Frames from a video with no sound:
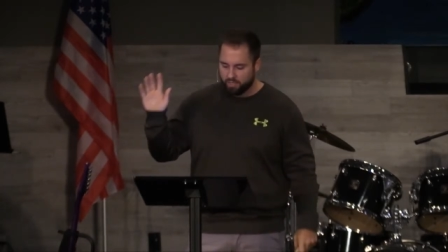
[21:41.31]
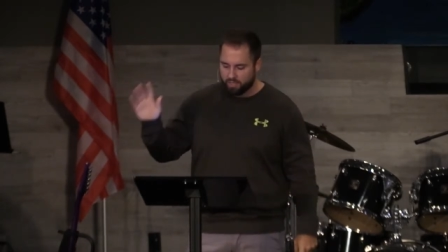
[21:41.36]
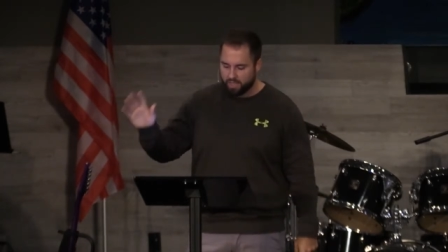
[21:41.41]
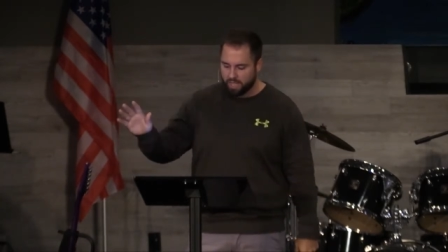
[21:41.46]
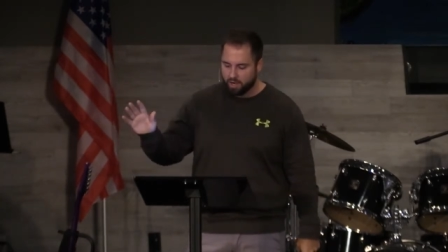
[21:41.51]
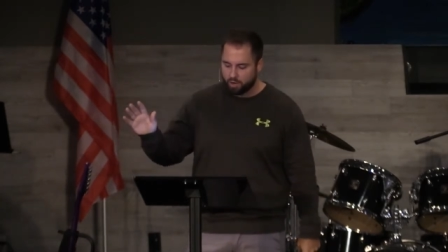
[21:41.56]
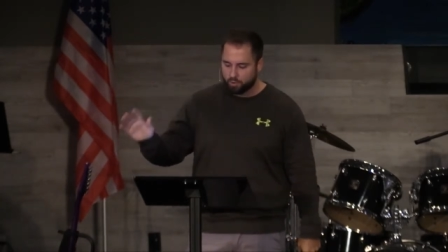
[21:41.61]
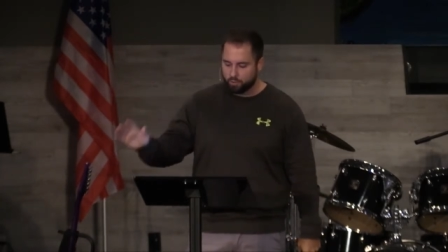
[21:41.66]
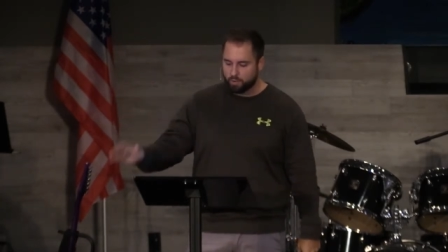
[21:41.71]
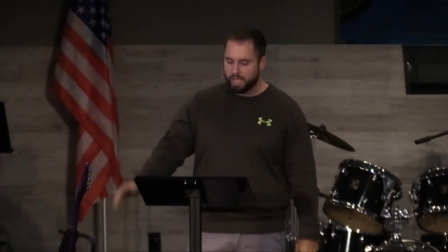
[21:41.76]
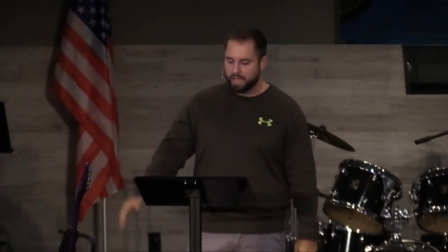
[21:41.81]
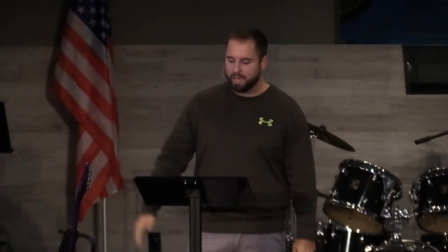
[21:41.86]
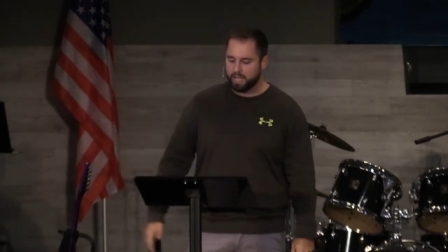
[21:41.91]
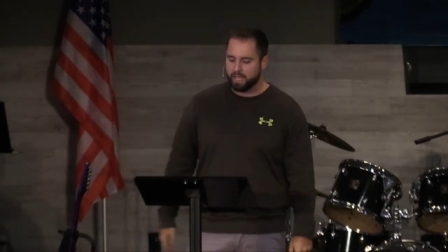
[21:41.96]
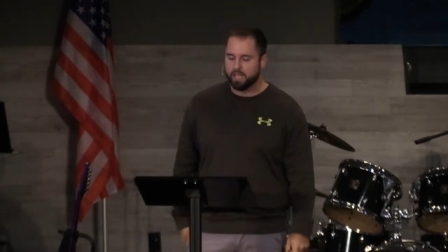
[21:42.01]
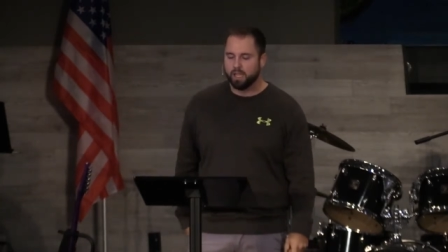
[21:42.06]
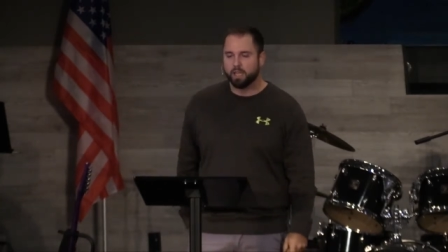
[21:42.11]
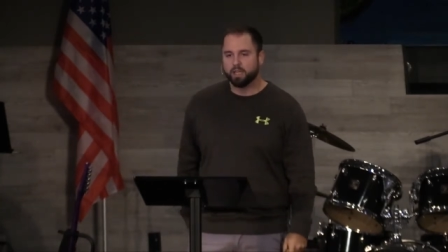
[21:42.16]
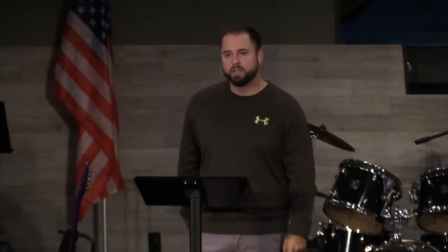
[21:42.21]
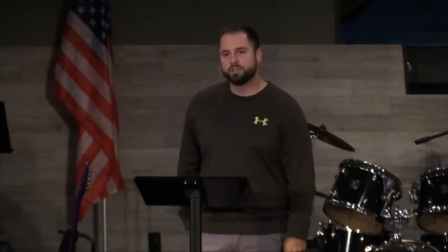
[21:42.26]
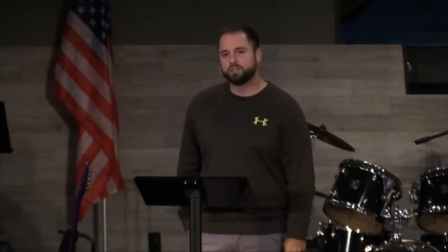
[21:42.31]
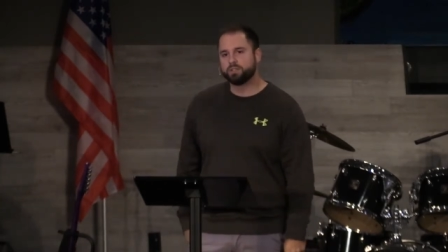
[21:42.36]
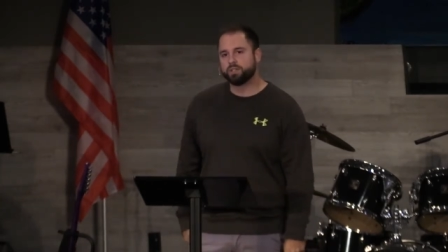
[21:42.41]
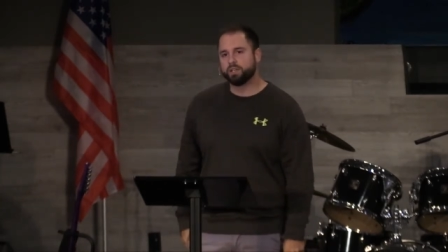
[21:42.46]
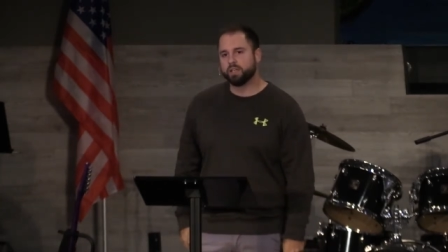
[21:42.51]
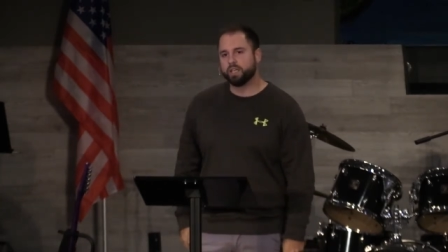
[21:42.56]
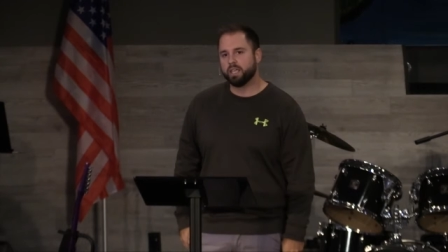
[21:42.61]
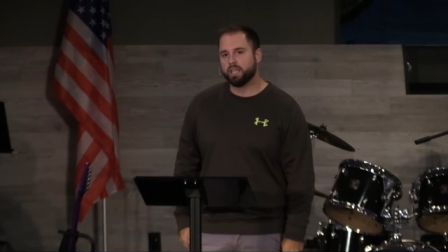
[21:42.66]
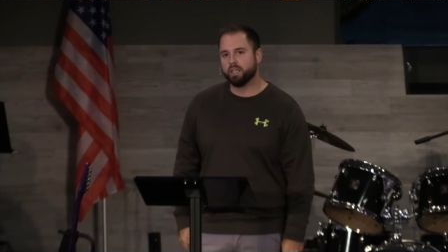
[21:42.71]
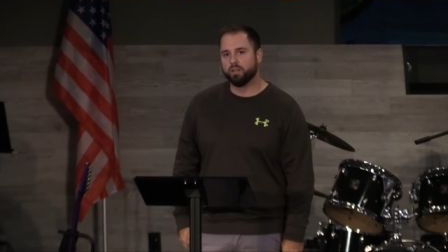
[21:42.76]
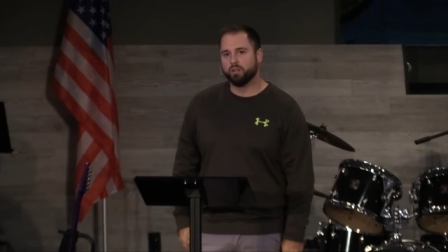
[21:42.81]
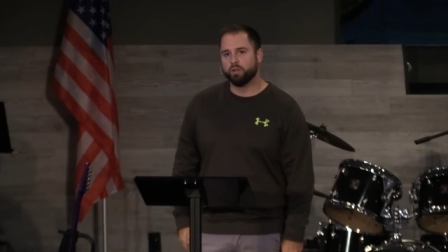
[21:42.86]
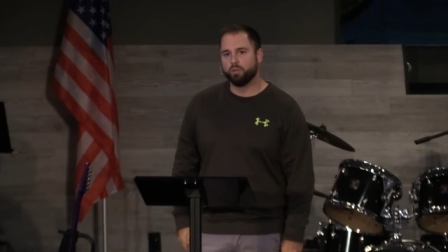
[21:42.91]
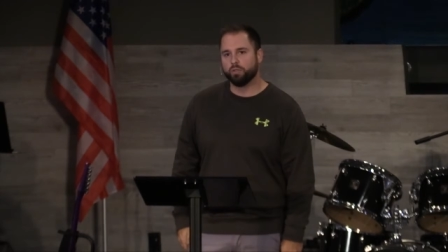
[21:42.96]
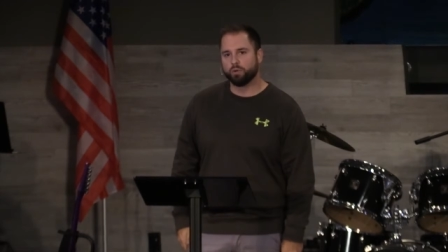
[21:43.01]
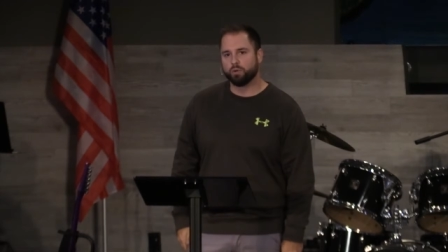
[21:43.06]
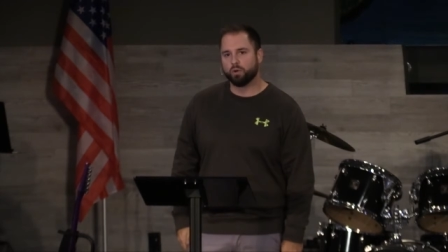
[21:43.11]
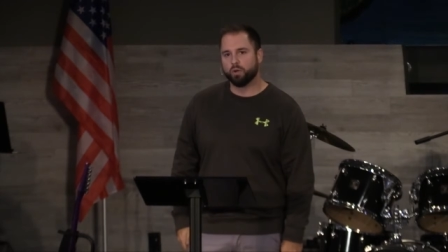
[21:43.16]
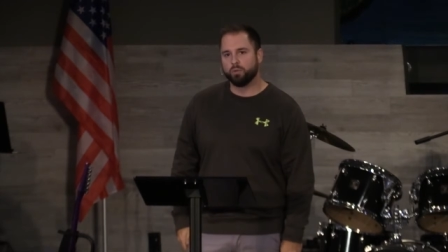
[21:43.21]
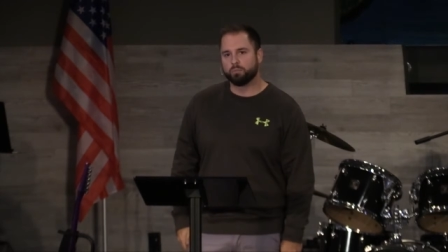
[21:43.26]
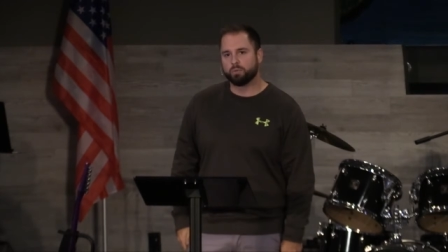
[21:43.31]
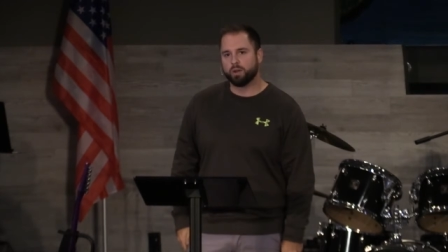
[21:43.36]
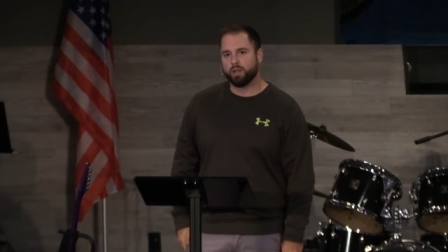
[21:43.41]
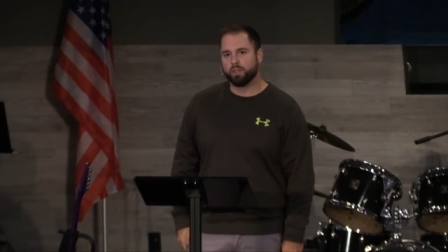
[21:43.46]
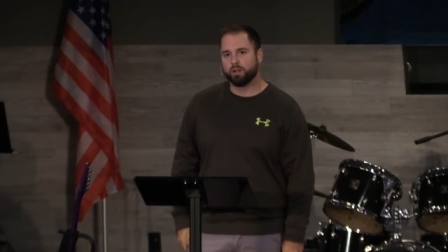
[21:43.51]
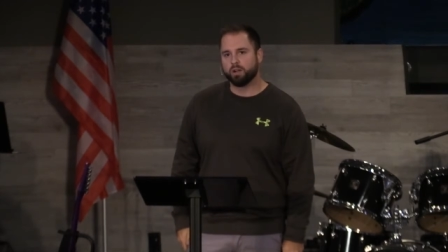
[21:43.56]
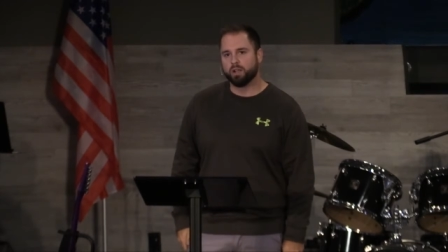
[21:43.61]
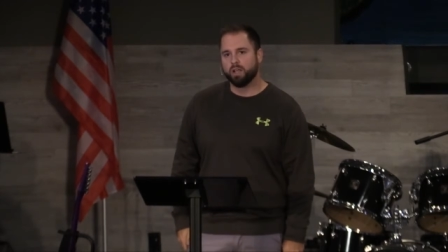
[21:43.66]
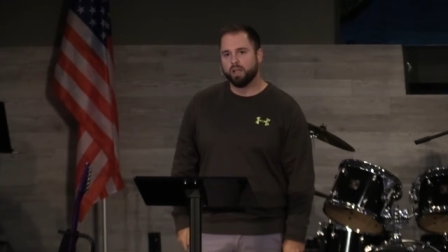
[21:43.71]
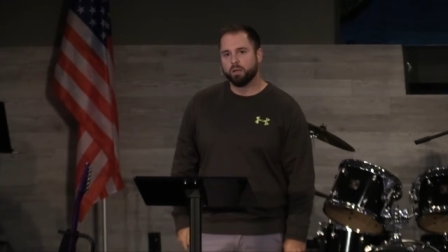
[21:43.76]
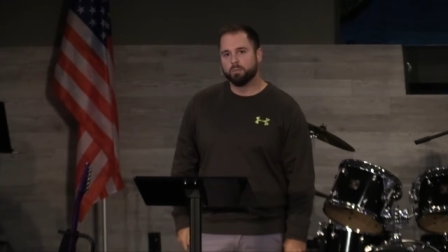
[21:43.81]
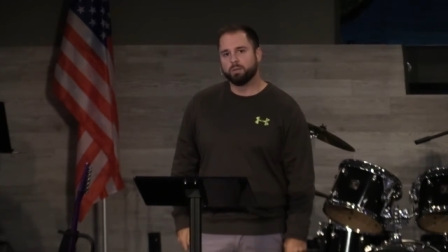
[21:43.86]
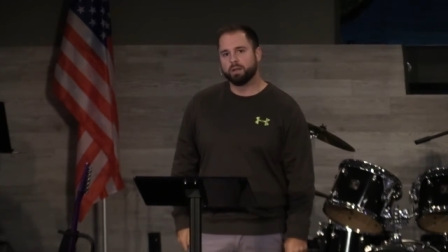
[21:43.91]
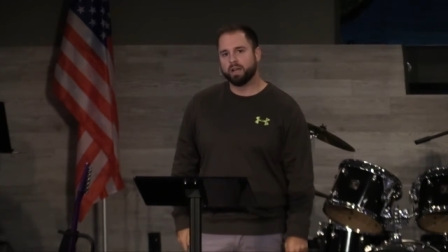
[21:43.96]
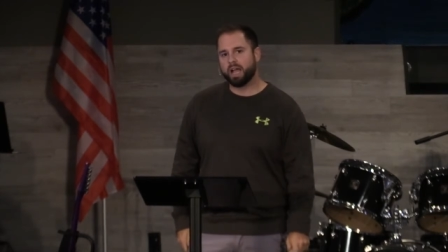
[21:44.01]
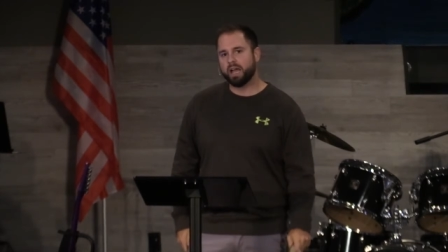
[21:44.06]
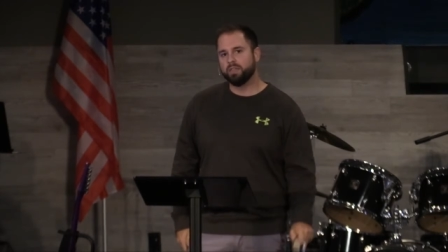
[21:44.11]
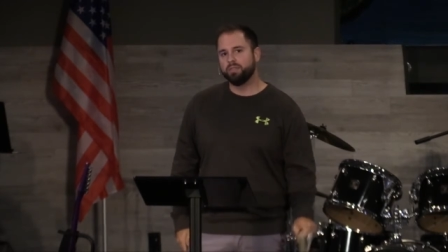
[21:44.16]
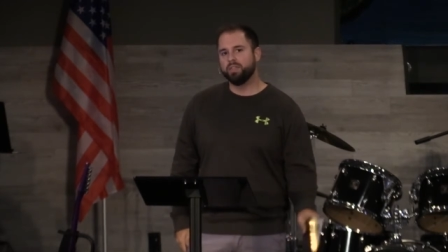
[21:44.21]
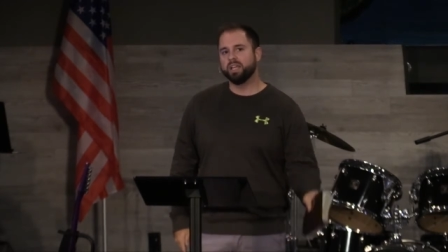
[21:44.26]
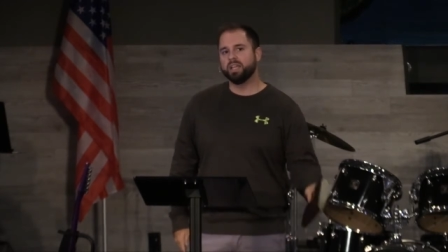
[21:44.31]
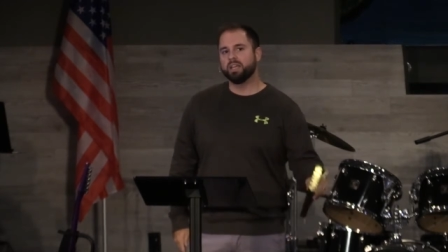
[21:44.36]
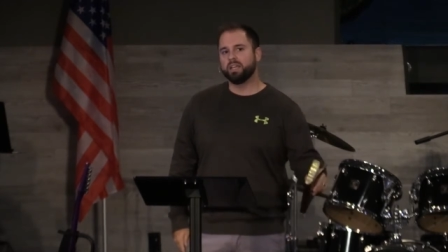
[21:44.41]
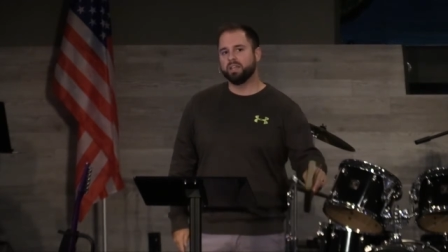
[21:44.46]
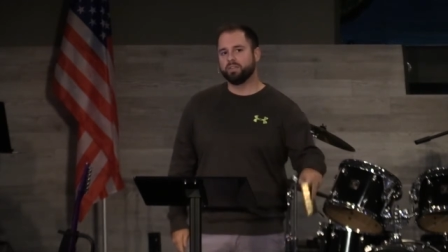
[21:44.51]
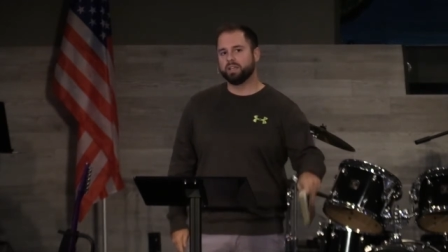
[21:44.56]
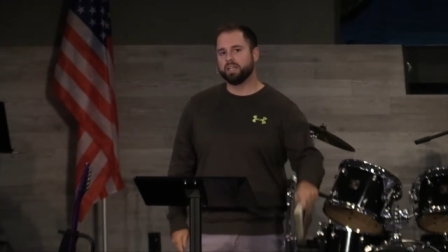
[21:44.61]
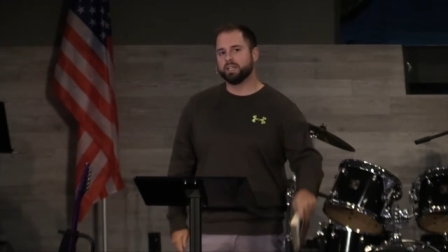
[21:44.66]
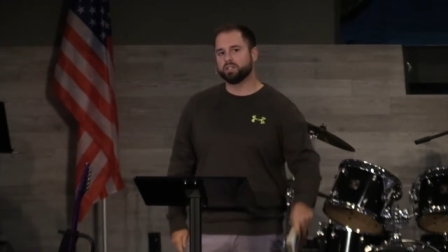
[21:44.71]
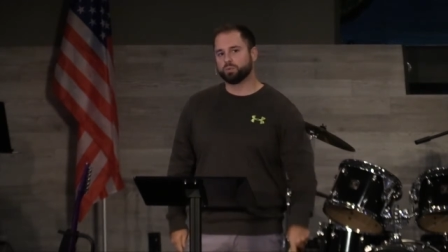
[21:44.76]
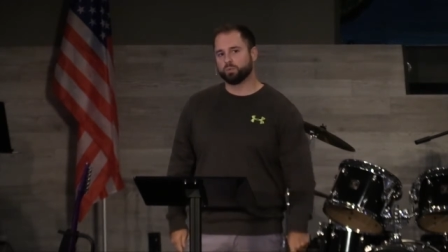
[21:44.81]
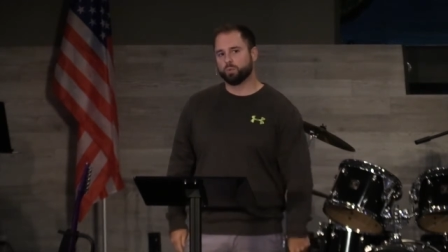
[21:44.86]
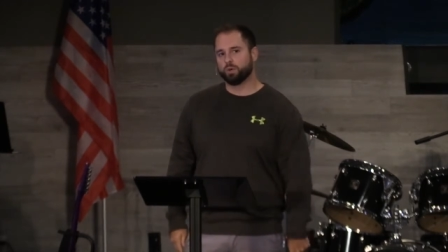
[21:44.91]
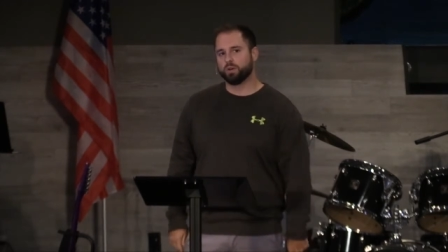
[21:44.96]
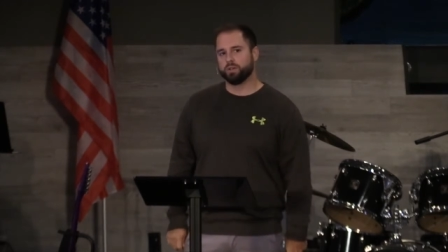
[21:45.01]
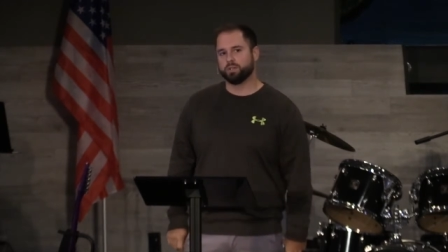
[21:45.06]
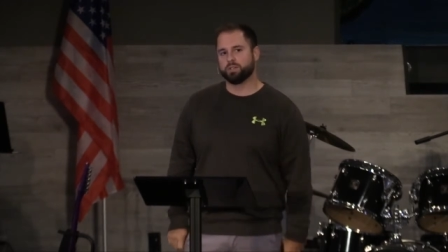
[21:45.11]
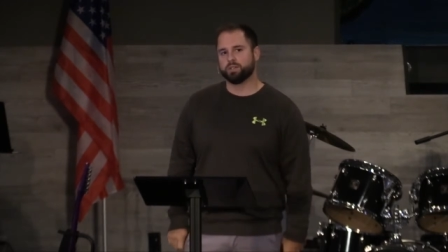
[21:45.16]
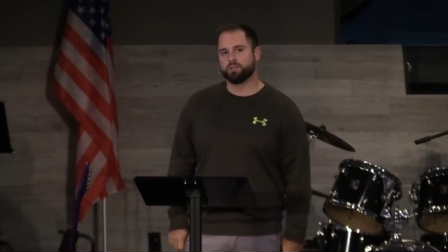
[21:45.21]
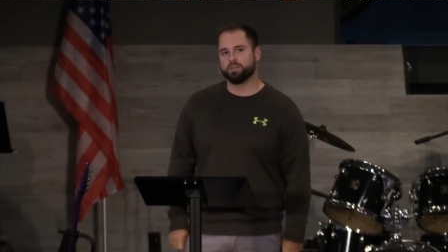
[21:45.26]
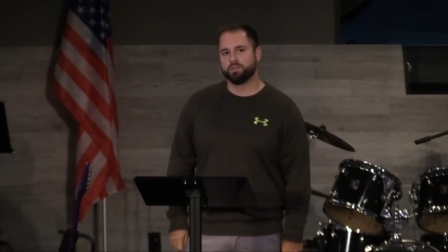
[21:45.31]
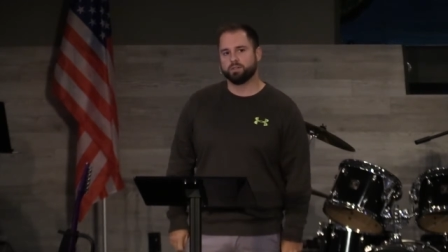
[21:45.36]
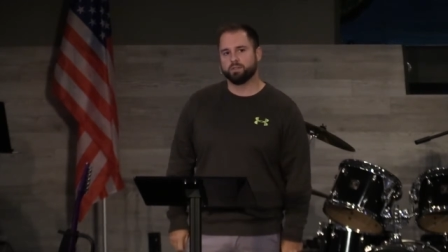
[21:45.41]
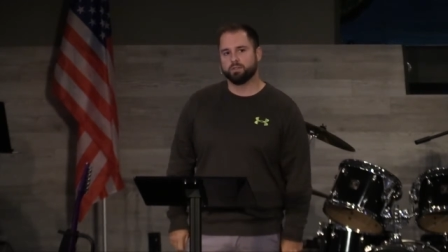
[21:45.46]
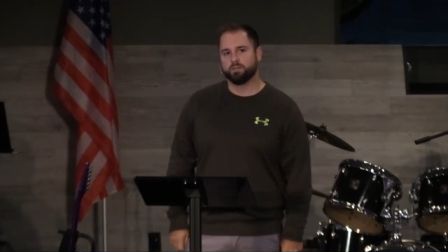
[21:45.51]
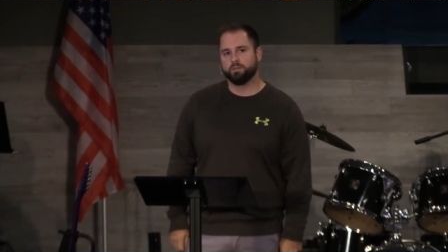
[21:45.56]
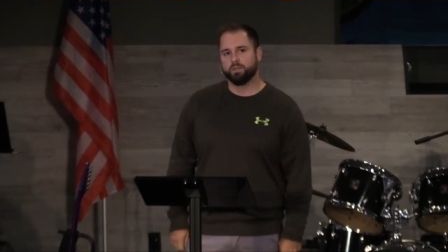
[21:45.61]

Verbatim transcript: they are ready to kill their own brother. But I think it even gets worse.